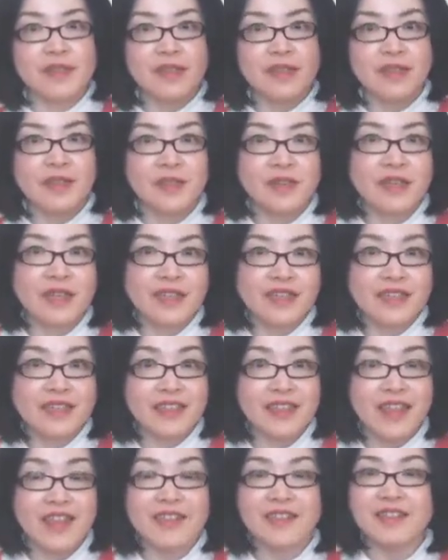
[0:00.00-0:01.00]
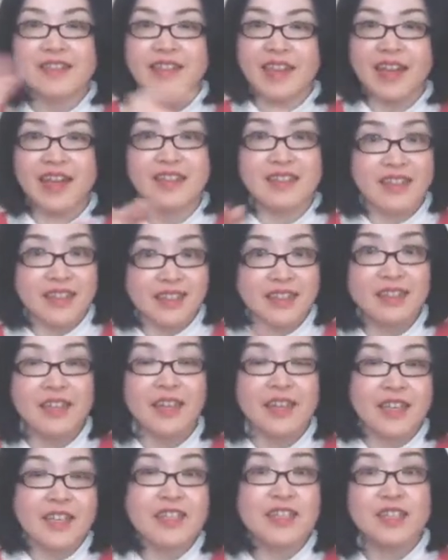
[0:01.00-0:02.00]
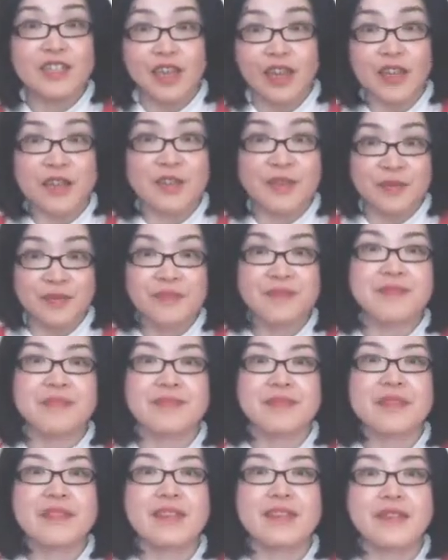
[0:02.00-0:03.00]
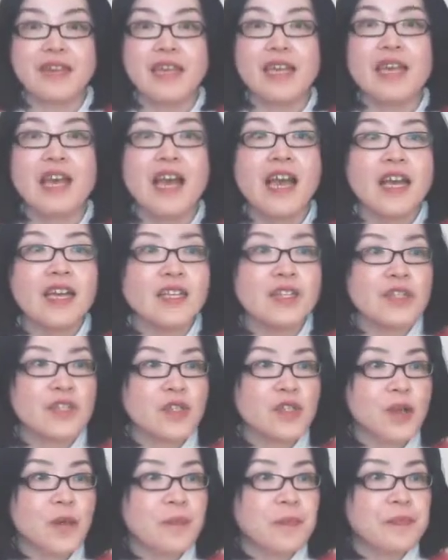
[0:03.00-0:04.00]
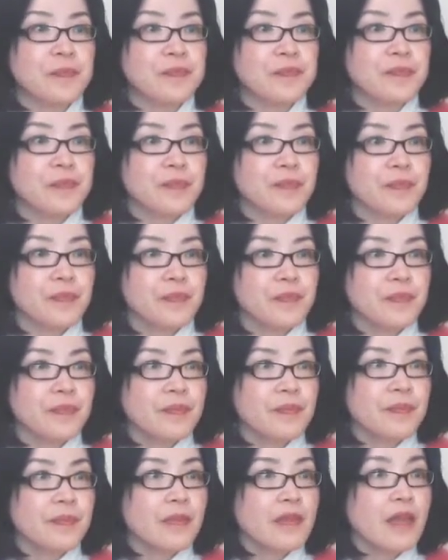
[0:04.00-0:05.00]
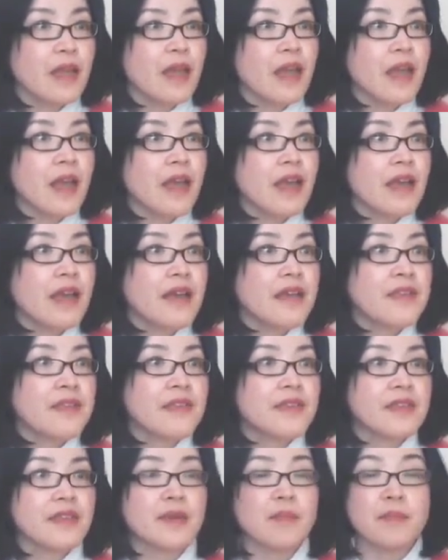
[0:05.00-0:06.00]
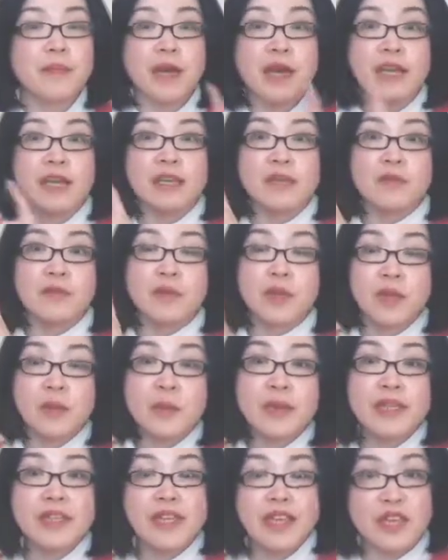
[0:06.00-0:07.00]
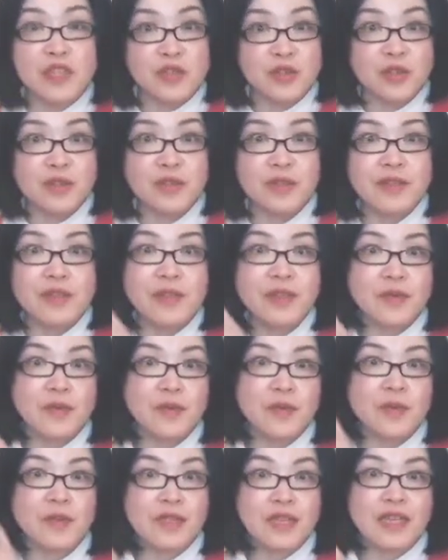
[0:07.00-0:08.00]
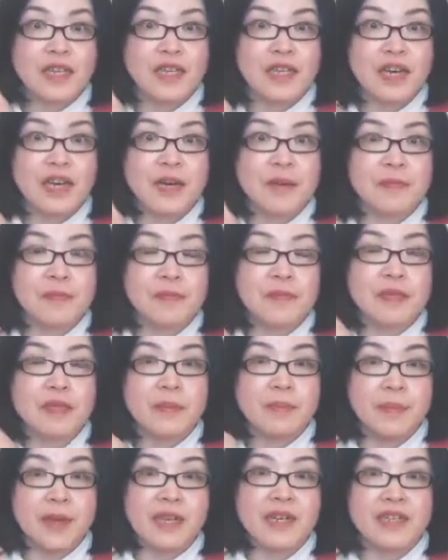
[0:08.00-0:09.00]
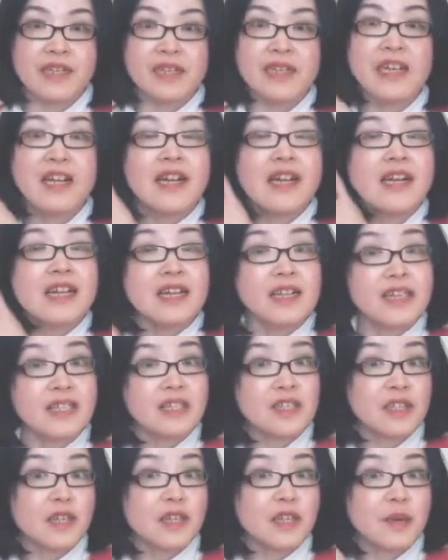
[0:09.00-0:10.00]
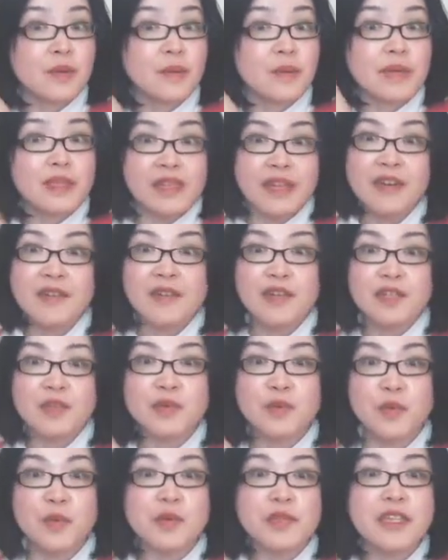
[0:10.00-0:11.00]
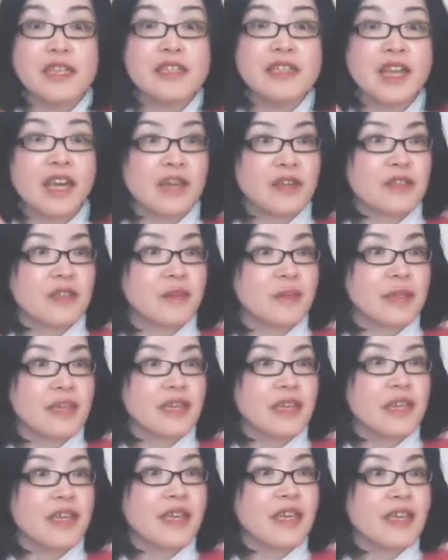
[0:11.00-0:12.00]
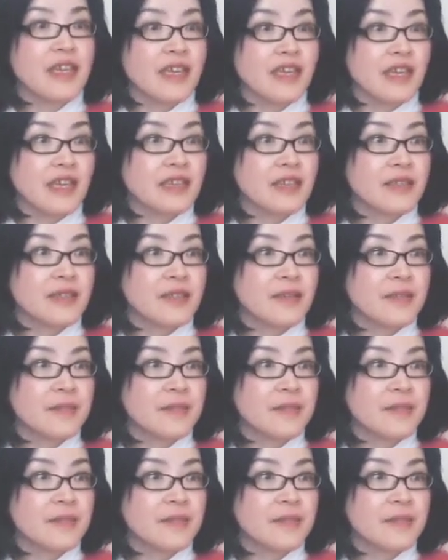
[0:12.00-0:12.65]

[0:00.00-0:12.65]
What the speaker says: look at the text and then check, right? So, and my recommendation for the better listening materials for this activity is